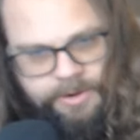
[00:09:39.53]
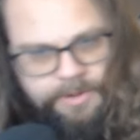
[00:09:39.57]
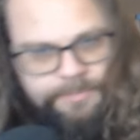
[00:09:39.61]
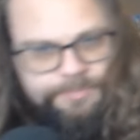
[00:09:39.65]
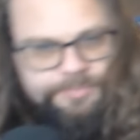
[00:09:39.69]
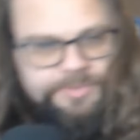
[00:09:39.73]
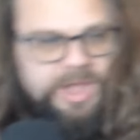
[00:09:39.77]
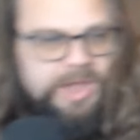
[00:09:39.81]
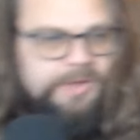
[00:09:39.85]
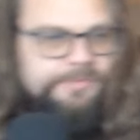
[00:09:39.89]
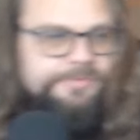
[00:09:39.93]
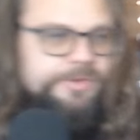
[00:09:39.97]

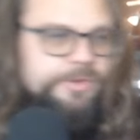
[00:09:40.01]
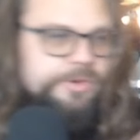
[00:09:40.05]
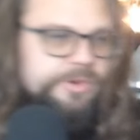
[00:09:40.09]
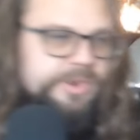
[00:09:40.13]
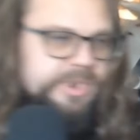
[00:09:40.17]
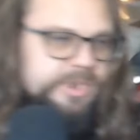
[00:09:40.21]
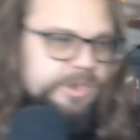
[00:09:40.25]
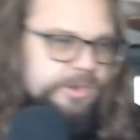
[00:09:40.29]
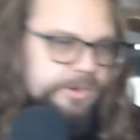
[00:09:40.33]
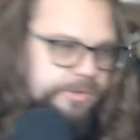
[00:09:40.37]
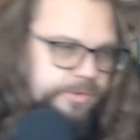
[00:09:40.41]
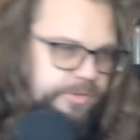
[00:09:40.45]
Now, if you
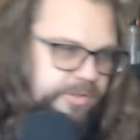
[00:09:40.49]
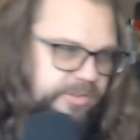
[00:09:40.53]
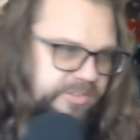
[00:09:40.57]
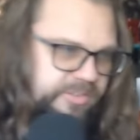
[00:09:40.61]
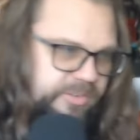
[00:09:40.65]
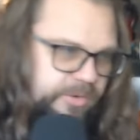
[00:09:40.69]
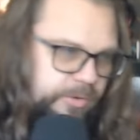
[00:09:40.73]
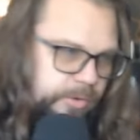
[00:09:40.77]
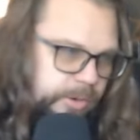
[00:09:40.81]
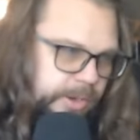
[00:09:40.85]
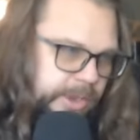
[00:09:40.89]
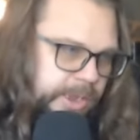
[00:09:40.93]
didn't do this
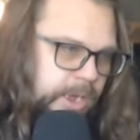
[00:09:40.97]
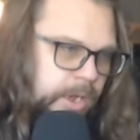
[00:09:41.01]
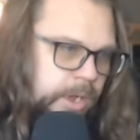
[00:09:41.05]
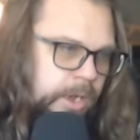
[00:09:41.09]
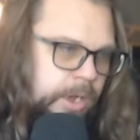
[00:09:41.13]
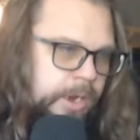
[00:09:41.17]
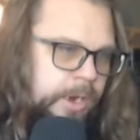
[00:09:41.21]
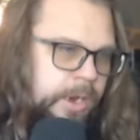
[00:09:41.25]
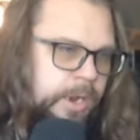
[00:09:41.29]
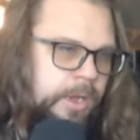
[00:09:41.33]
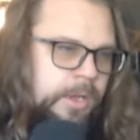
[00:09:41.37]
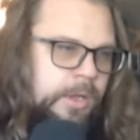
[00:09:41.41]
early
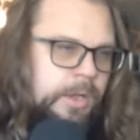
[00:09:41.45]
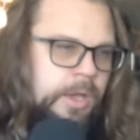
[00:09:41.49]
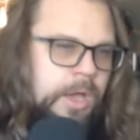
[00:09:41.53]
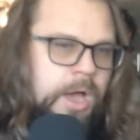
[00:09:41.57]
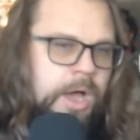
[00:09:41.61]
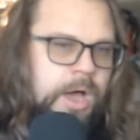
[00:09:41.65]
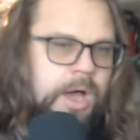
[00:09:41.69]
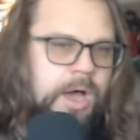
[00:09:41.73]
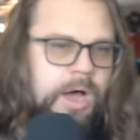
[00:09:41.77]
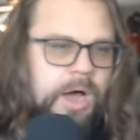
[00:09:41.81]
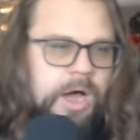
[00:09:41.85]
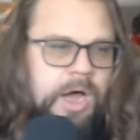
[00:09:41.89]
on,
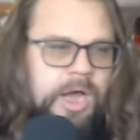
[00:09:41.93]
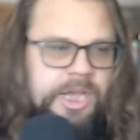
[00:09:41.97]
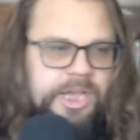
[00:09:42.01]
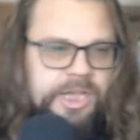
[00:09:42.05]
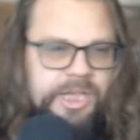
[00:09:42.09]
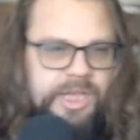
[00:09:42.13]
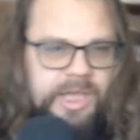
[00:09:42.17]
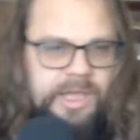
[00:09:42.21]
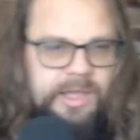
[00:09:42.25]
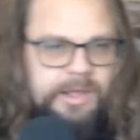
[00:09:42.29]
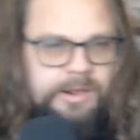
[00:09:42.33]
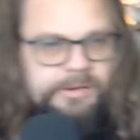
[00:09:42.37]

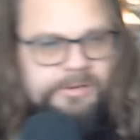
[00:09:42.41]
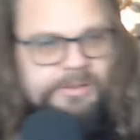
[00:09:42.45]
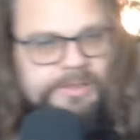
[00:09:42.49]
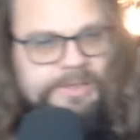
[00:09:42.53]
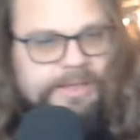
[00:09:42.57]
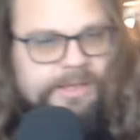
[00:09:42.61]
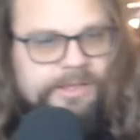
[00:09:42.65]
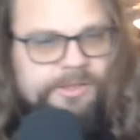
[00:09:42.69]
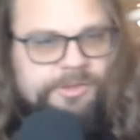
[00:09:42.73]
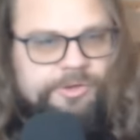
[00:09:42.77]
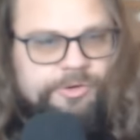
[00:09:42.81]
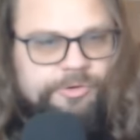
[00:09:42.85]

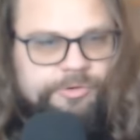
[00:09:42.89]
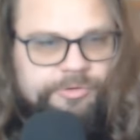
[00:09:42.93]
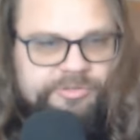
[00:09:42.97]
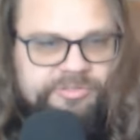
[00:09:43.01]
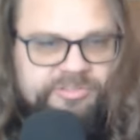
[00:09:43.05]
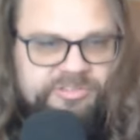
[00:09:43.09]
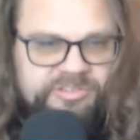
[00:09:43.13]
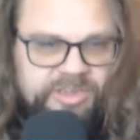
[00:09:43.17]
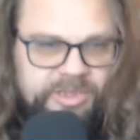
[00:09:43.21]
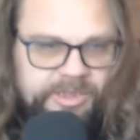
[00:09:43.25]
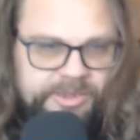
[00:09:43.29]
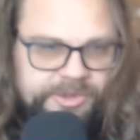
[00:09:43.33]
you're
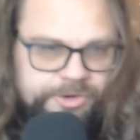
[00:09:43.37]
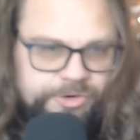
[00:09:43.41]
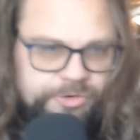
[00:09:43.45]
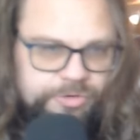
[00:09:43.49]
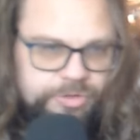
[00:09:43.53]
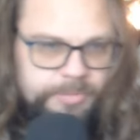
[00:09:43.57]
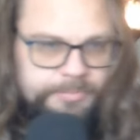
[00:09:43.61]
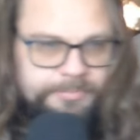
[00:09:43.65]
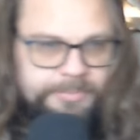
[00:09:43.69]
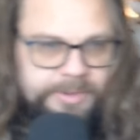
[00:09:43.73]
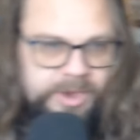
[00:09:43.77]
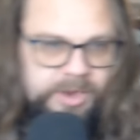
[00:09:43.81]
in the
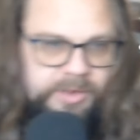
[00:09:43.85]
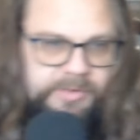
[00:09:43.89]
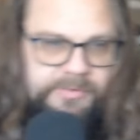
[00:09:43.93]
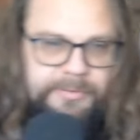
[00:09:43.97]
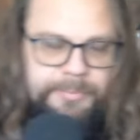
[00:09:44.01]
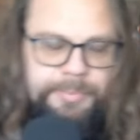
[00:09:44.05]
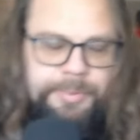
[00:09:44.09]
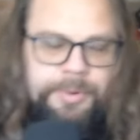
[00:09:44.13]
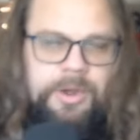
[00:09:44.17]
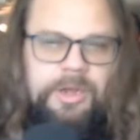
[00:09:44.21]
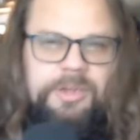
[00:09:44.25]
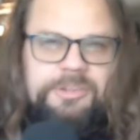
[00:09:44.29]
middle of a
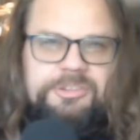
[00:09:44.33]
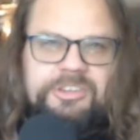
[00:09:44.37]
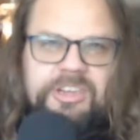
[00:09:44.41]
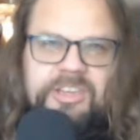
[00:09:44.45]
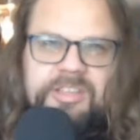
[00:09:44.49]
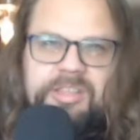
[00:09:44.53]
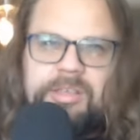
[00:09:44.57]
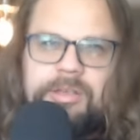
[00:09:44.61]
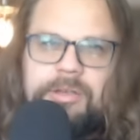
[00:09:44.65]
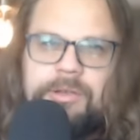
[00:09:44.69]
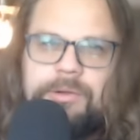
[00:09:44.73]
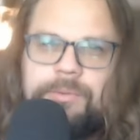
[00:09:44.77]
project
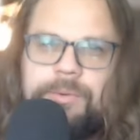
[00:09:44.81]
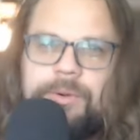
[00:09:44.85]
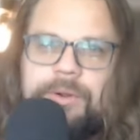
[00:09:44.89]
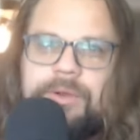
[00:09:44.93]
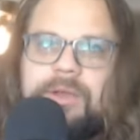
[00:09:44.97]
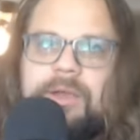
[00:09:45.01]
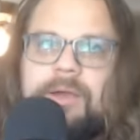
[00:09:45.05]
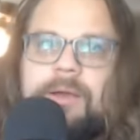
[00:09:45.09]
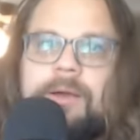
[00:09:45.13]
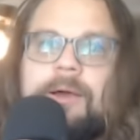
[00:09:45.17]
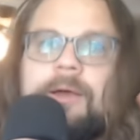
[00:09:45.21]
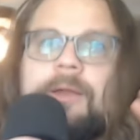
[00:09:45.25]
that you're
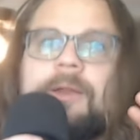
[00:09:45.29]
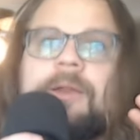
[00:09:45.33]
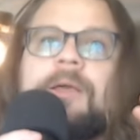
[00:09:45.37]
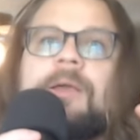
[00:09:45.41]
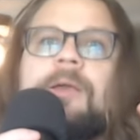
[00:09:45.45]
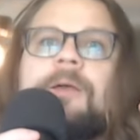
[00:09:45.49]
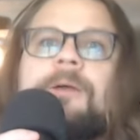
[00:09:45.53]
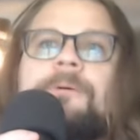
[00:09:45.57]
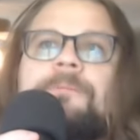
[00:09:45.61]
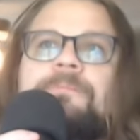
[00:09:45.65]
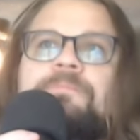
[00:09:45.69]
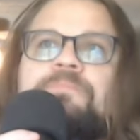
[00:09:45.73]
working on,
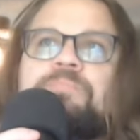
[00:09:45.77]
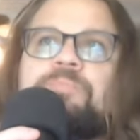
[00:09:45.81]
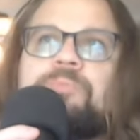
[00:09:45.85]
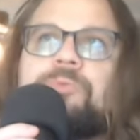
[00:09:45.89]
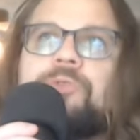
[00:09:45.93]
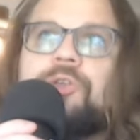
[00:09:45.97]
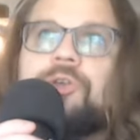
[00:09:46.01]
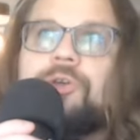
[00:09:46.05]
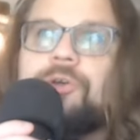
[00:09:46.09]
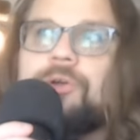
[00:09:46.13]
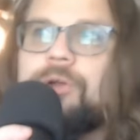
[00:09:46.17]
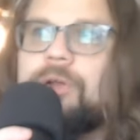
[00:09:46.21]

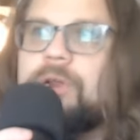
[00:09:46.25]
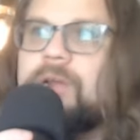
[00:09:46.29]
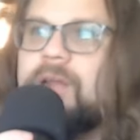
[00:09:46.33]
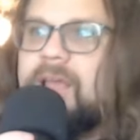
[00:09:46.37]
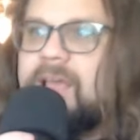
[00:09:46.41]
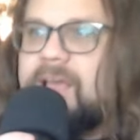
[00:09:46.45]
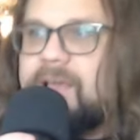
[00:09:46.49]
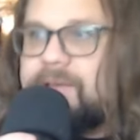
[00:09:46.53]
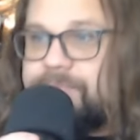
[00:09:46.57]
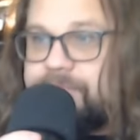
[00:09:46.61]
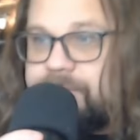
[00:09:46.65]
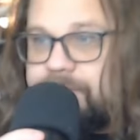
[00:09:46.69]
you're going to
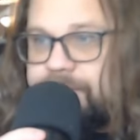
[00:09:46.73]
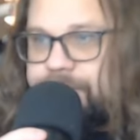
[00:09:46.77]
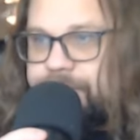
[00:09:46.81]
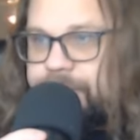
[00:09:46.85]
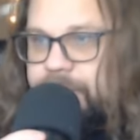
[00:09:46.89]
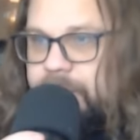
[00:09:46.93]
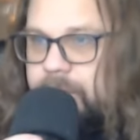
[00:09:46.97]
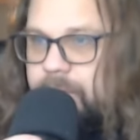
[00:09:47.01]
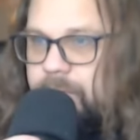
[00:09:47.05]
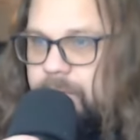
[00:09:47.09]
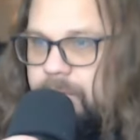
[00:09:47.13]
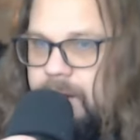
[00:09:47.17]
have to
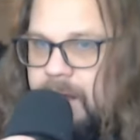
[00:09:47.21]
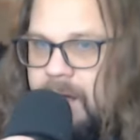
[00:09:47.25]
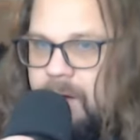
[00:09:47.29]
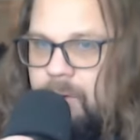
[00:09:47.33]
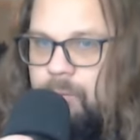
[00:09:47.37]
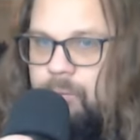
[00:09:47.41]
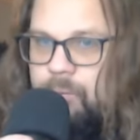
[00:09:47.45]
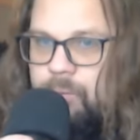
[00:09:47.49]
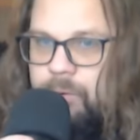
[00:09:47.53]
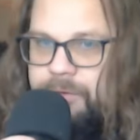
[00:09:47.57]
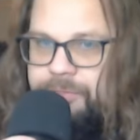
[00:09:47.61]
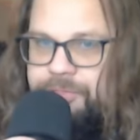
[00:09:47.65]
figure out
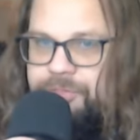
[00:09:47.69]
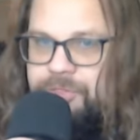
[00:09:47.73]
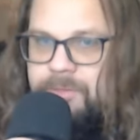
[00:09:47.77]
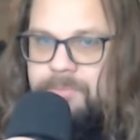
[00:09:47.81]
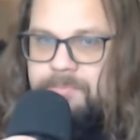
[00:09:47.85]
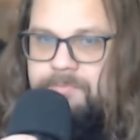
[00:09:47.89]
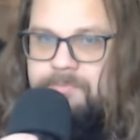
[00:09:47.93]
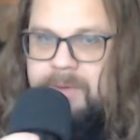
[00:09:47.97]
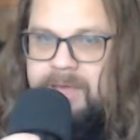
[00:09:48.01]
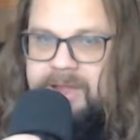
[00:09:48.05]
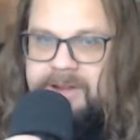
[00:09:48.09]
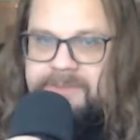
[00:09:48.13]
what the
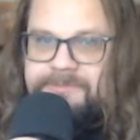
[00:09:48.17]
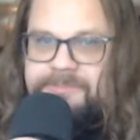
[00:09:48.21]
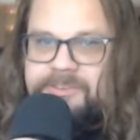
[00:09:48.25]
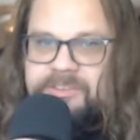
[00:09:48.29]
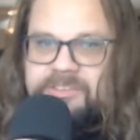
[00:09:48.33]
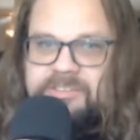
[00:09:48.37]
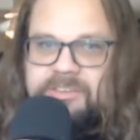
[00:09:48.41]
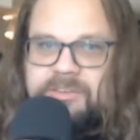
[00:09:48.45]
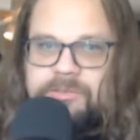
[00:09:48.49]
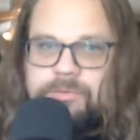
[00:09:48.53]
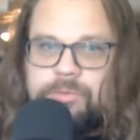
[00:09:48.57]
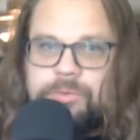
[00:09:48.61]

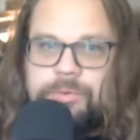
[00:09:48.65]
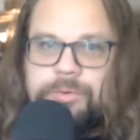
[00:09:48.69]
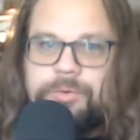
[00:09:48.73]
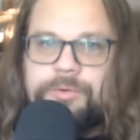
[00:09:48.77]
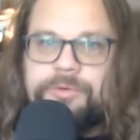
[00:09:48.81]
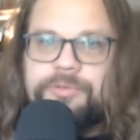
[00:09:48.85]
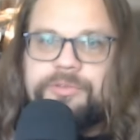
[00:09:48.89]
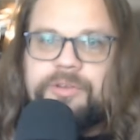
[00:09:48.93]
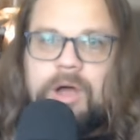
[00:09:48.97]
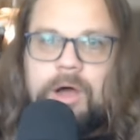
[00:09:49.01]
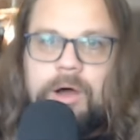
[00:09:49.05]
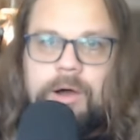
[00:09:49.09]
metaphysic
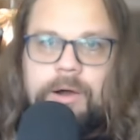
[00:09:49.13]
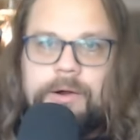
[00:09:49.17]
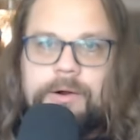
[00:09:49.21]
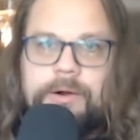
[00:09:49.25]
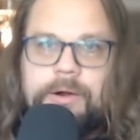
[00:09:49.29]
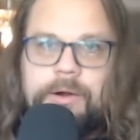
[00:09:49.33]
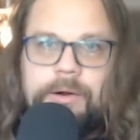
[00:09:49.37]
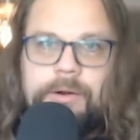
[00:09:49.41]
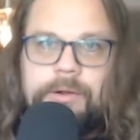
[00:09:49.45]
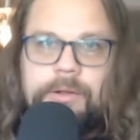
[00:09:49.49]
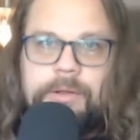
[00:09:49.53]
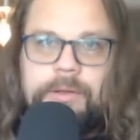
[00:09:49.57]
rules
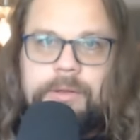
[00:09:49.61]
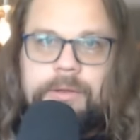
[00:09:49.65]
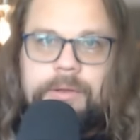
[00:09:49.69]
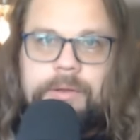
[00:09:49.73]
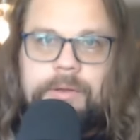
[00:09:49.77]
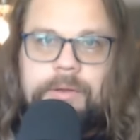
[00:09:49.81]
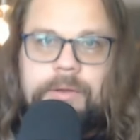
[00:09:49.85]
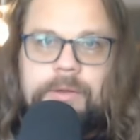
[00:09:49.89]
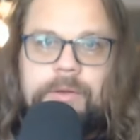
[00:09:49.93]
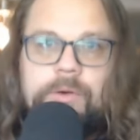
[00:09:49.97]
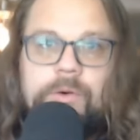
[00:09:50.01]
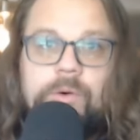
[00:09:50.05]
are
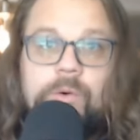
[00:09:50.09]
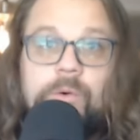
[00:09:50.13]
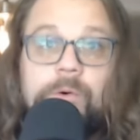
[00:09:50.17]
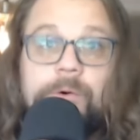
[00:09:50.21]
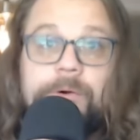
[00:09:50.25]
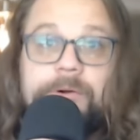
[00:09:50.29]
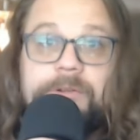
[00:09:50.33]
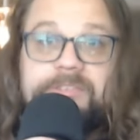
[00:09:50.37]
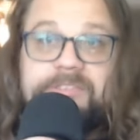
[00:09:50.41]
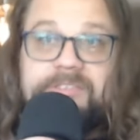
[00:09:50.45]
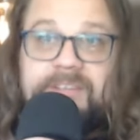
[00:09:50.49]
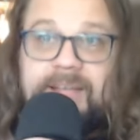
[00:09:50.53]
or
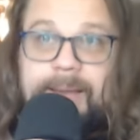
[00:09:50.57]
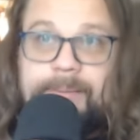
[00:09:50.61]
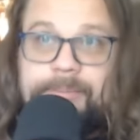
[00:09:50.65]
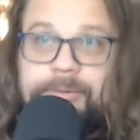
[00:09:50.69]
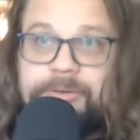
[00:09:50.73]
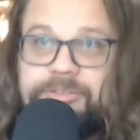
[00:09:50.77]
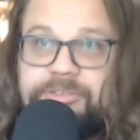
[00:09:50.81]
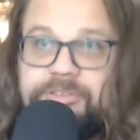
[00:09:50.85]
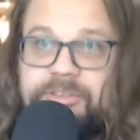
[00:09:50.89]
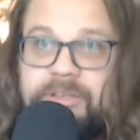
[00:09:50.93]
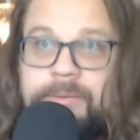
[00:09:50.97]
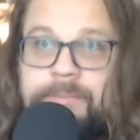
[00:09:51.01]

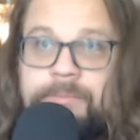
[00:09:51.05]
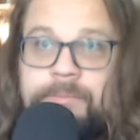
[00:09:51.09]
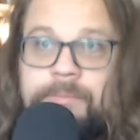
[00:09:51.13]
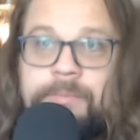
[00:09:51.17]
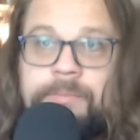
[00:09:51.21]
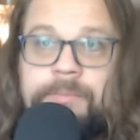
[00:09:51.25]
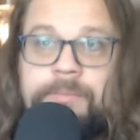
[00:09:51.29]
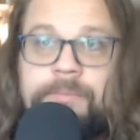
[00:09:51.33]
establish them,